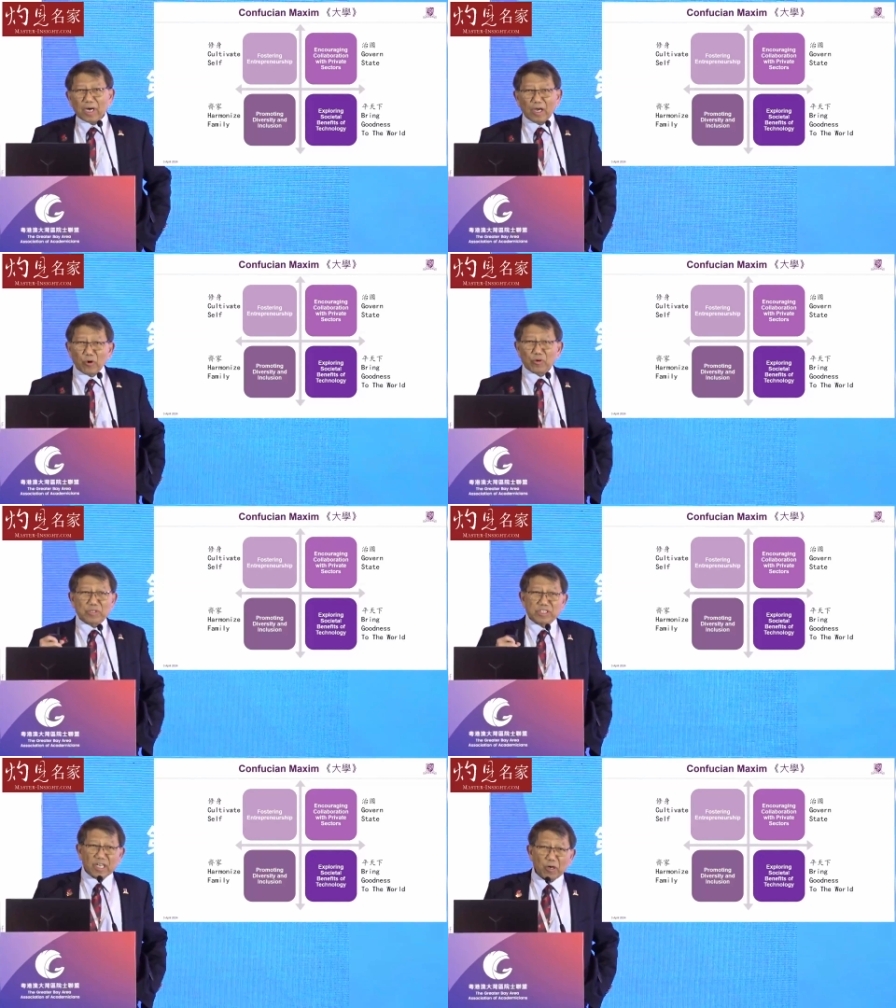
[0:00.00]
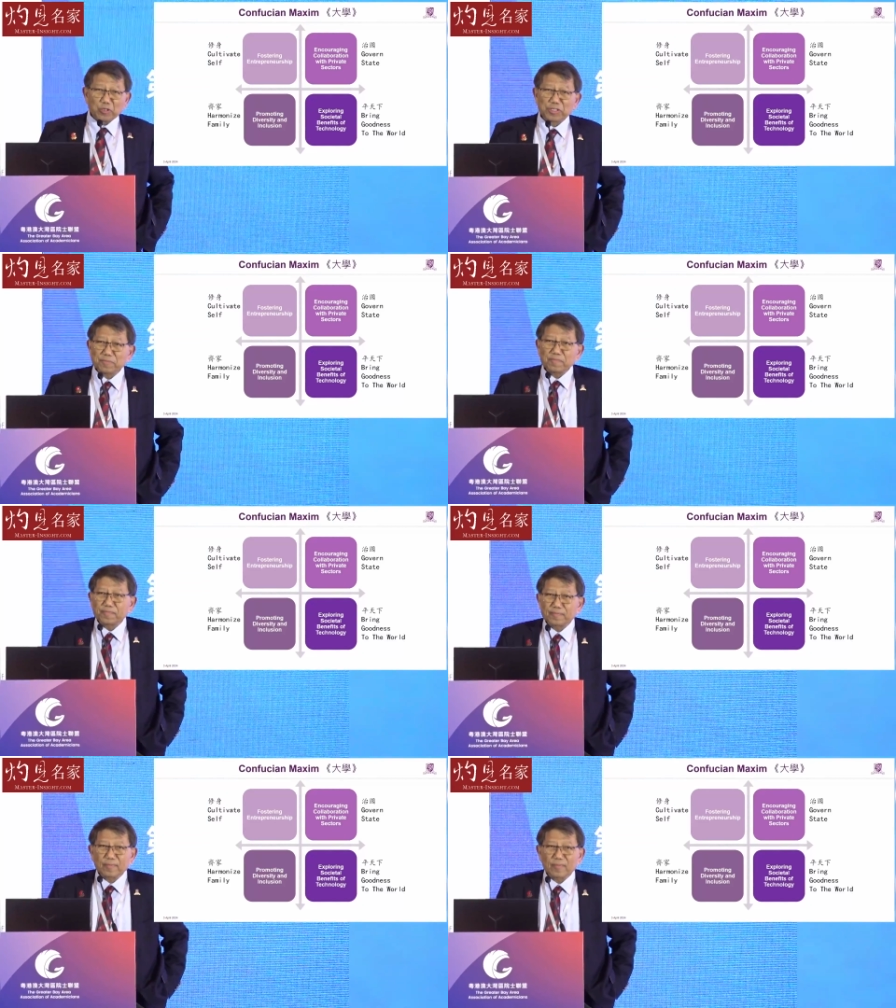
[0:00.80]
I work with cells.
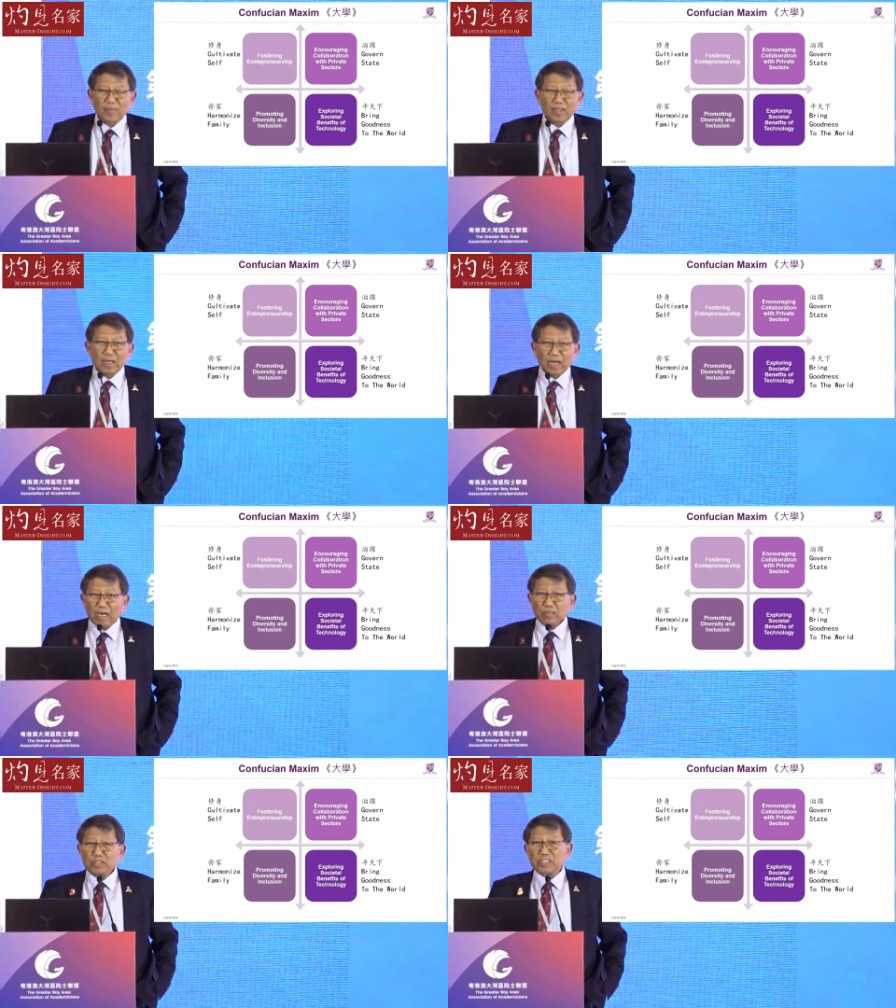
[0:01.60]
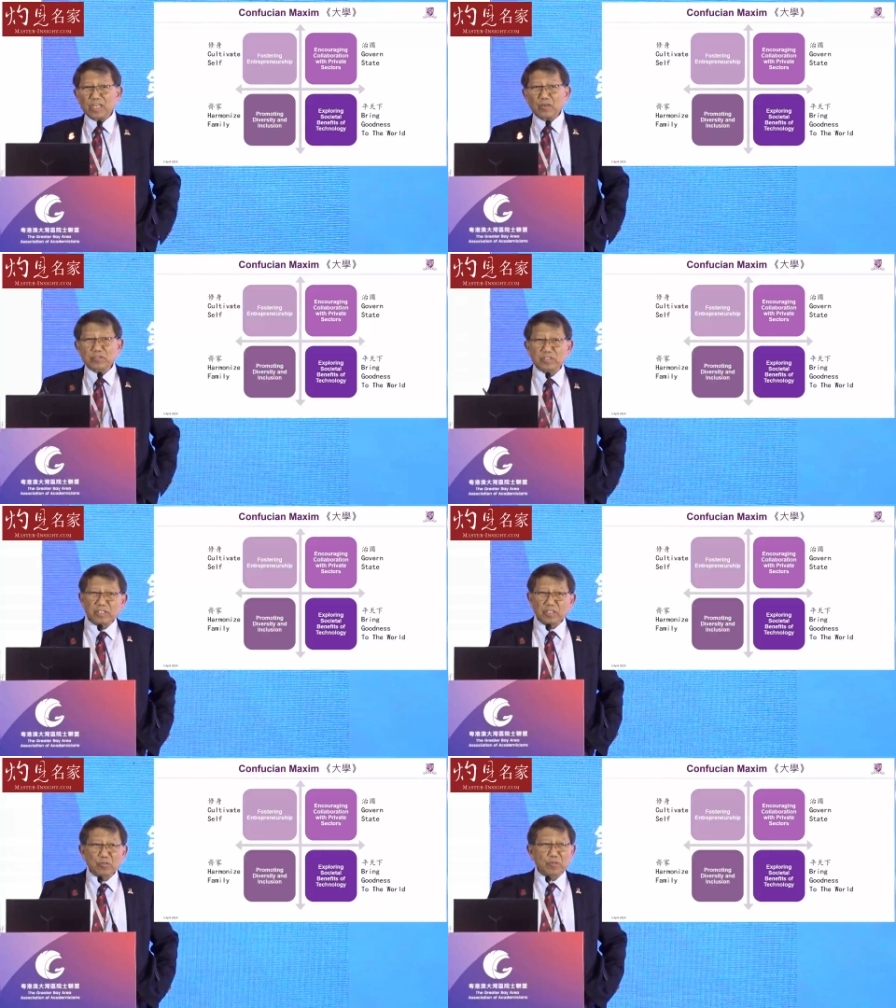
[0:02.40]
How do cells
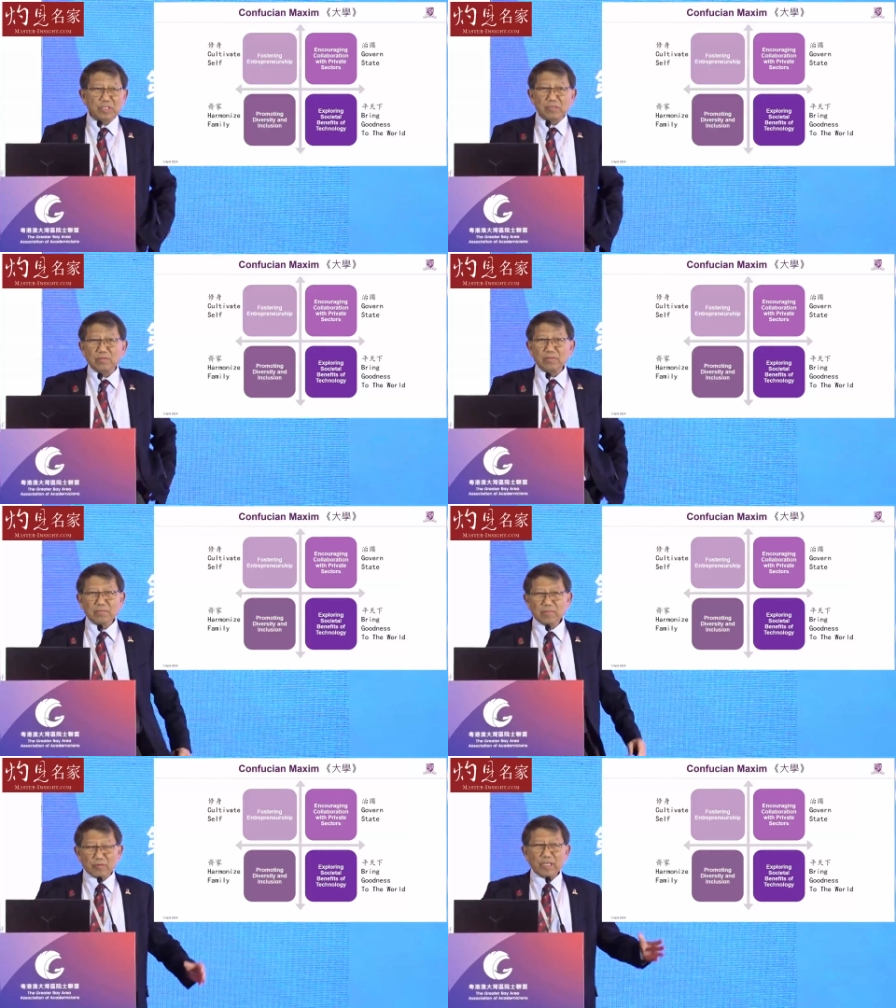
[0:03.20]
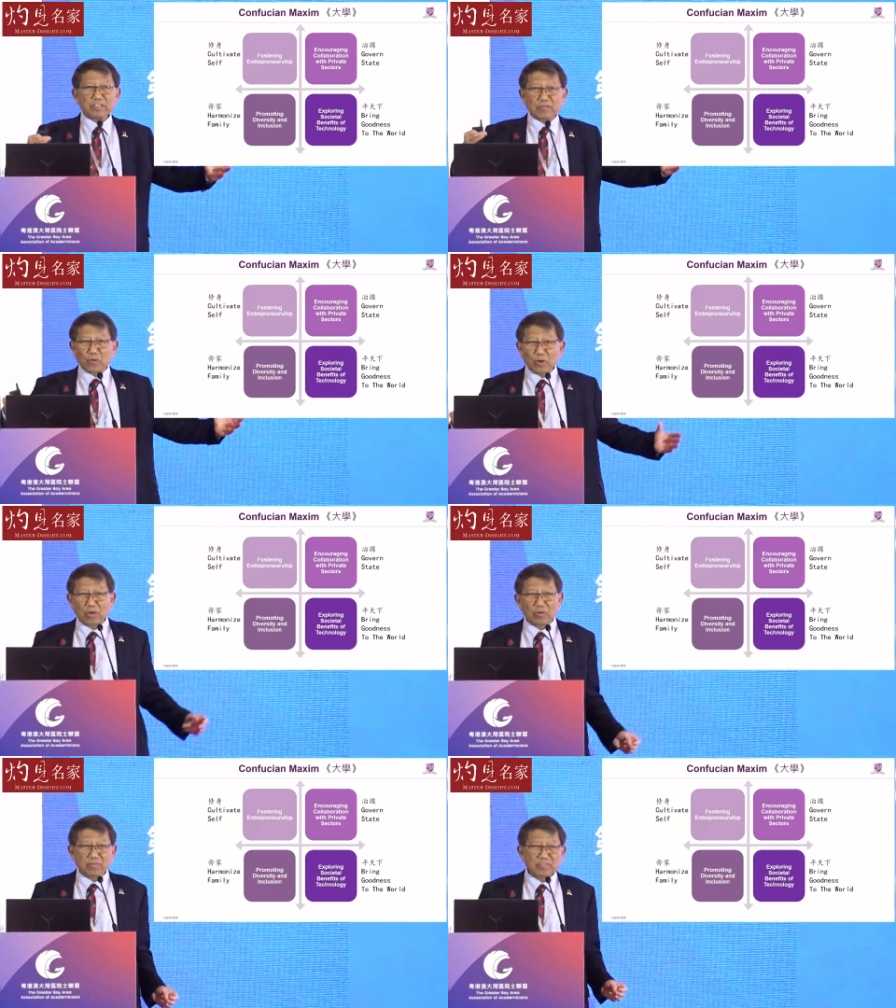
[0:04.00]
deal with the rest of the
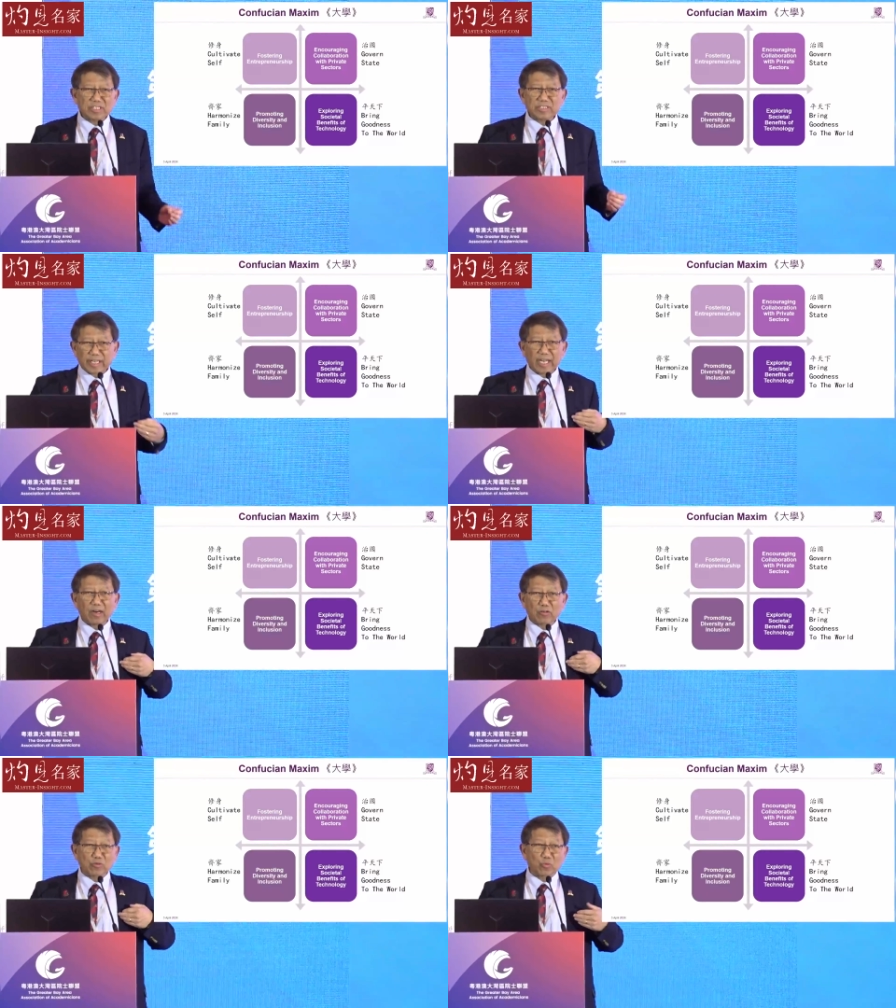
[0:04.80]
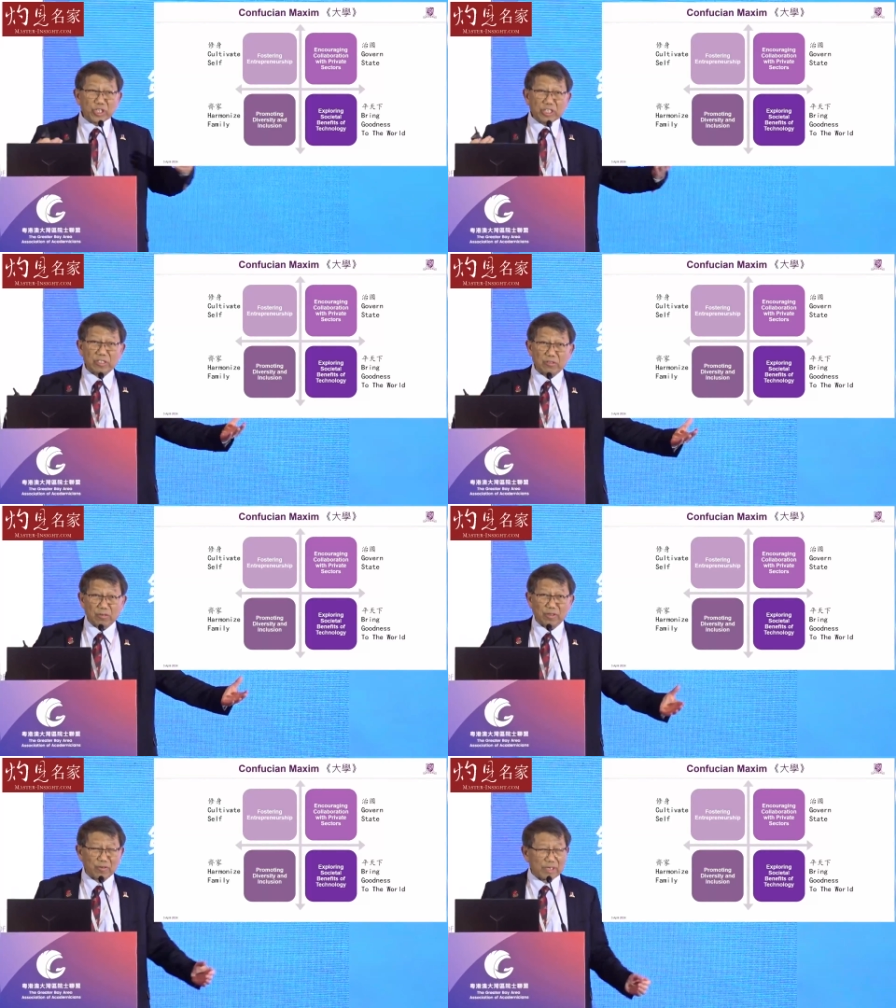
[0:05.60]
world? Just like how do we
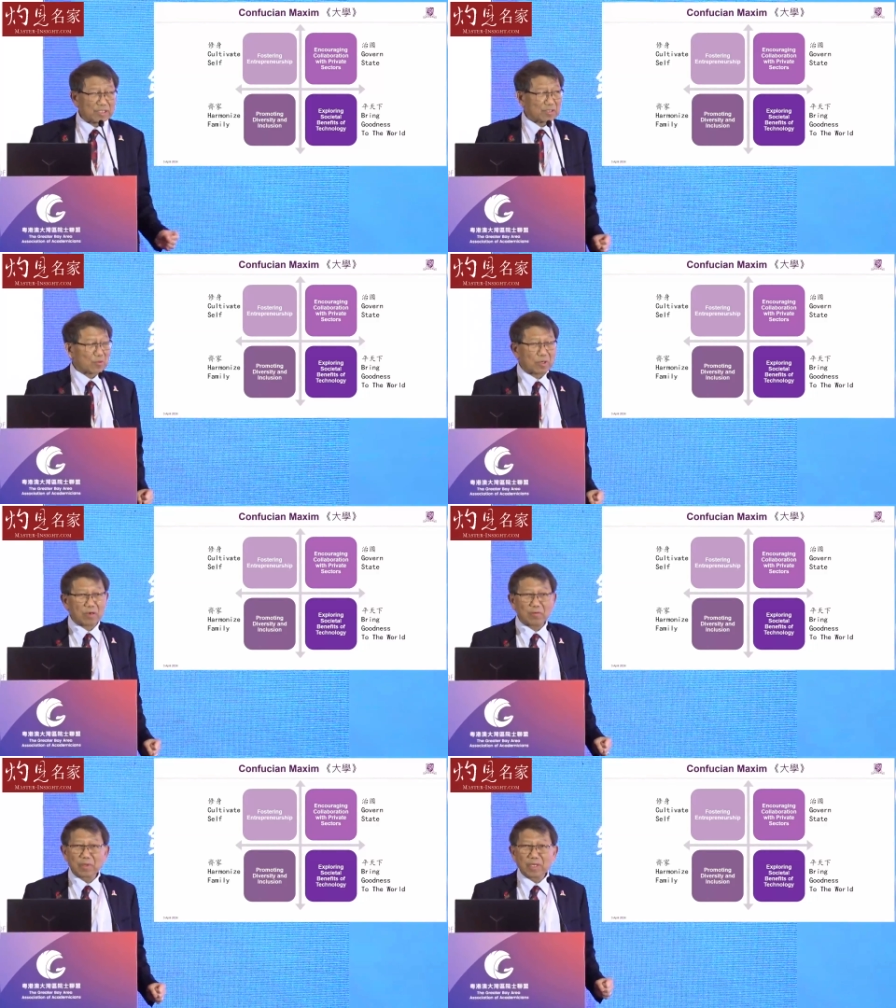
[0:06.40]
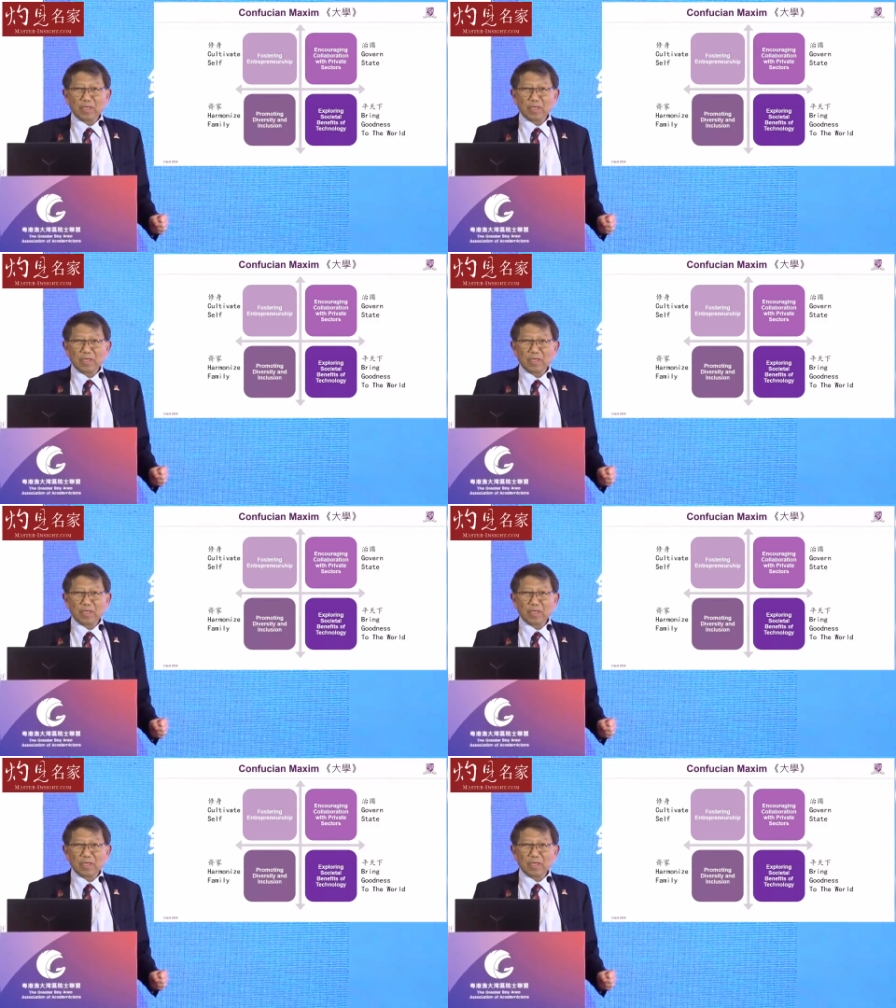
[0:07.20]
deal with the rest of the world?